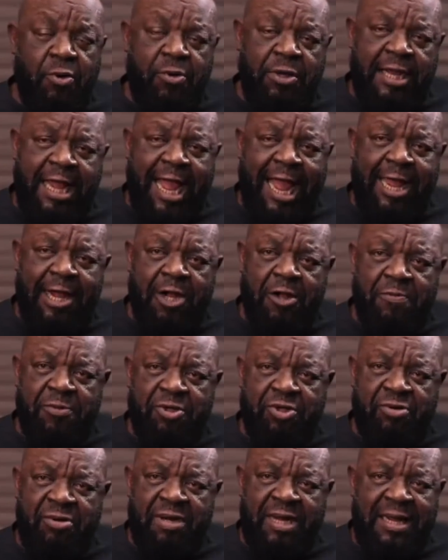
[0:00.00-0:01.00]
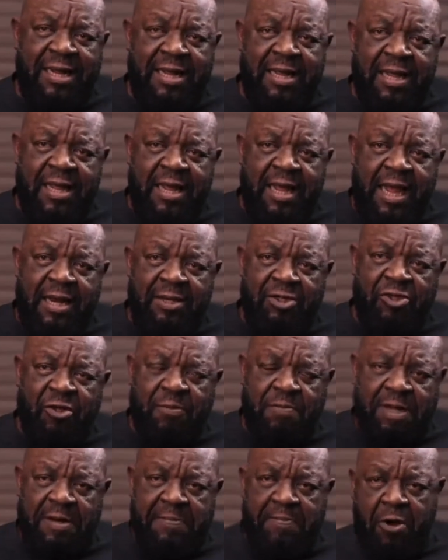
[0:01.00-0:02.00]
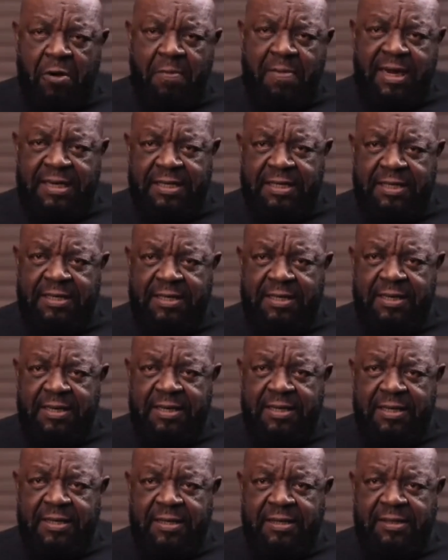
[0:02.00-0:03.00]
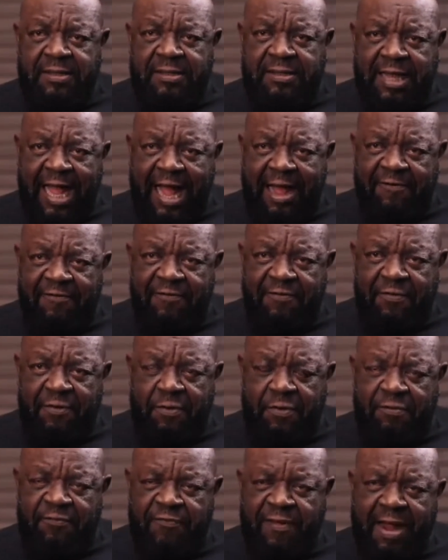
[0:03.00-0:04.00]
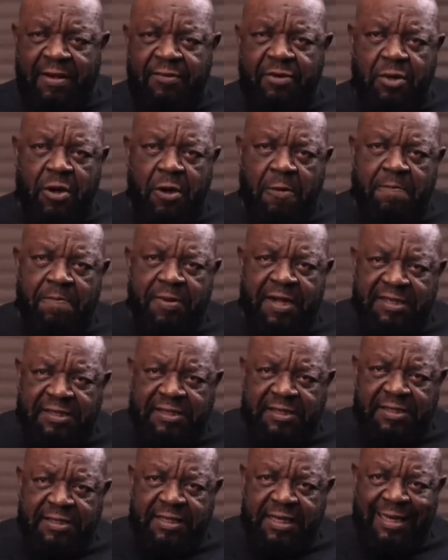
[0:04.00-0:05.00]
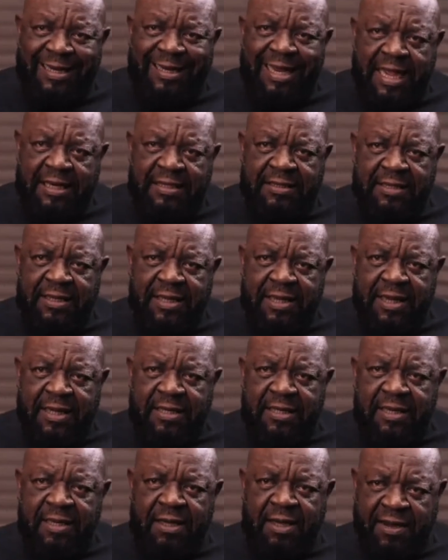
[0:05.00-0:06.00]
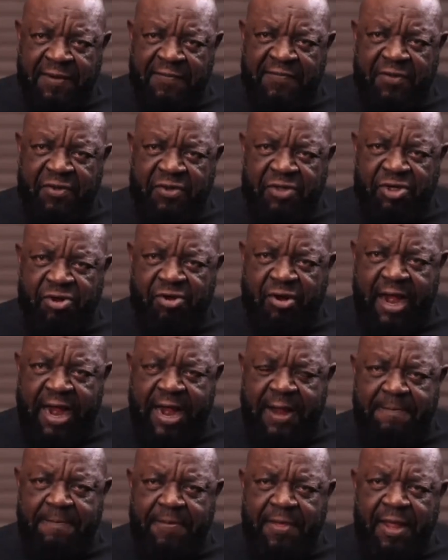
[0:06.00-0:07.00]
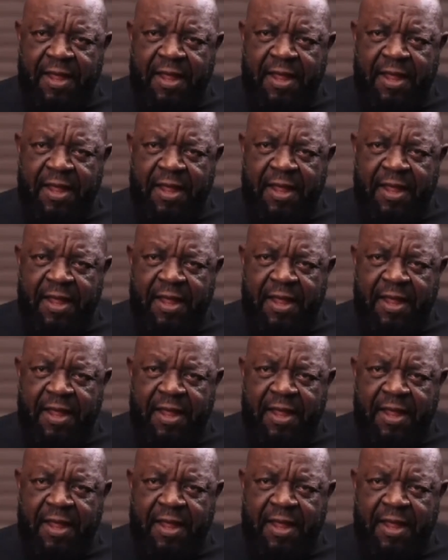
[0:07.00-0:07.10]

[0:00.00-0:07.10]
High Commissioner and some diplomatic staff found complicit in that grievous crime.